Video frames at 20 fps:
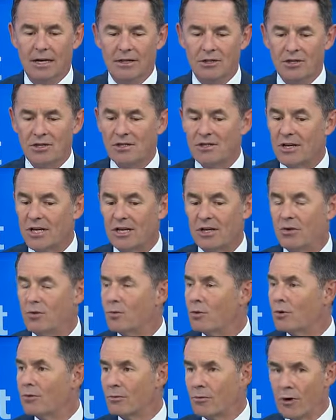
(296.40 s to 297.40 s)
Just like you
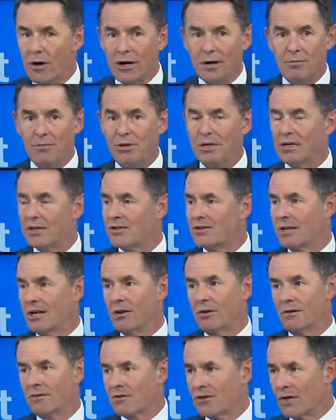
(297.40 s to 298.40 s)
wouldn't want to be a
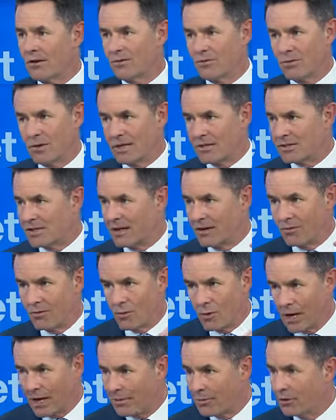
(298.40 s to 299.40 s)
seller of something extended
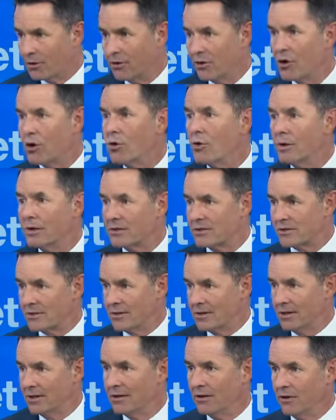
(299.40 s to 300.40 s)
way below
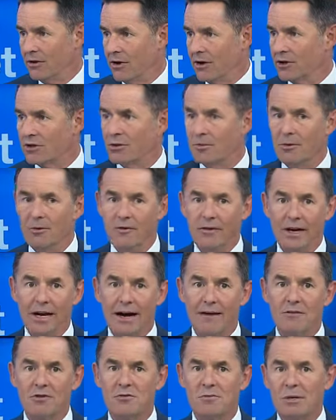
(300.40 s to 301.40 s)
its long-term moving
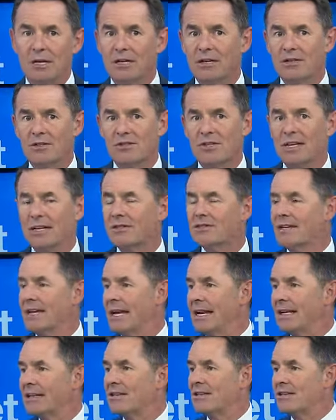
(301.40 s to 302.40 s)
average, because things
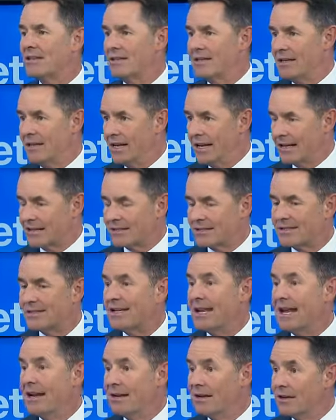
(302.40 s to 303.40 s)
get
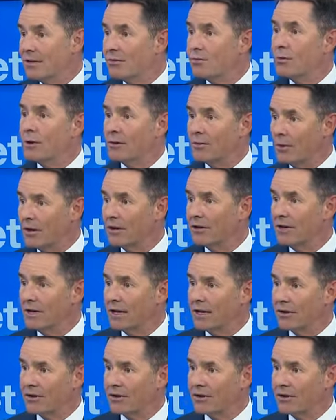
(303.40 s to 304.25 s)
extended one way or the